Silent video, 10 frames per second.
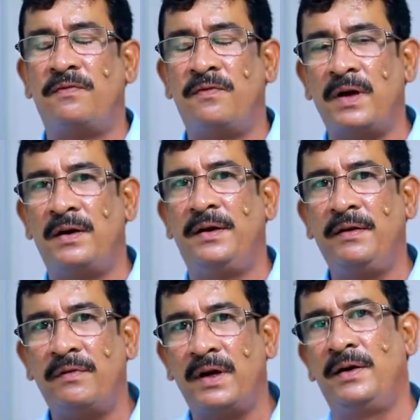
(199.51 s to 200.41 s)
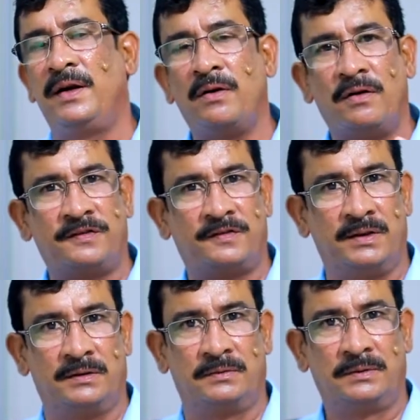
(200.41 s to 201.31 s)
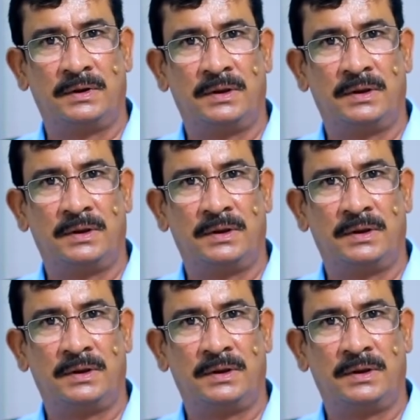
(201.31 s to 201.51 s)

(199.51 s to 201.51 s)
very, very often.